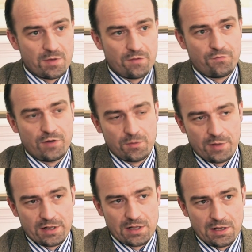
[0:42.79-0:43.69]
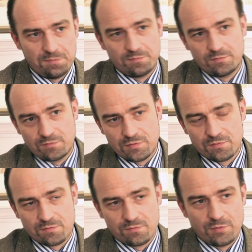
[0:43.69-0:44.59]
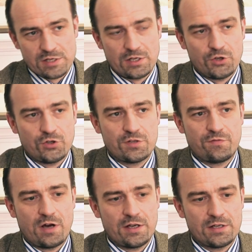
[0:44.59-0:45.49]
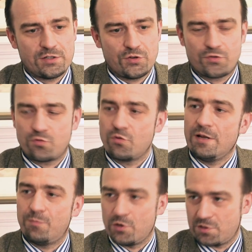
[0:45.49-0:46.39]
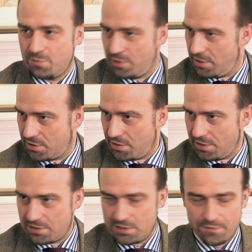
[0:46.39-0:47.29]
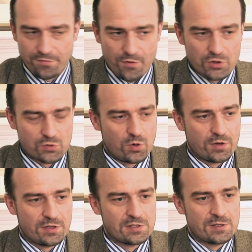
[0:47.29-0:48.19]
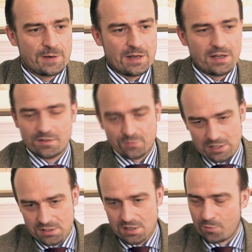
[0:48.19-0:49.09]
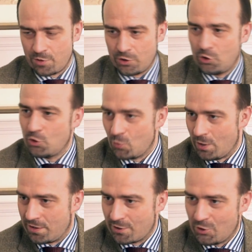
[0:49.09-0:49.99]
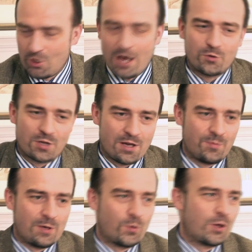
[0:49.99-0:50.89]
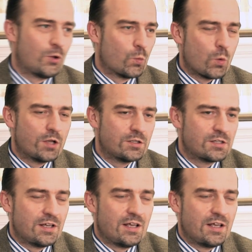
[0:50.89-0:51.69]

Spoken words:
Fundamentally, basically, you can divide it into three possibilities, and the first one is, let's start with the good one, the good outcome that we all want.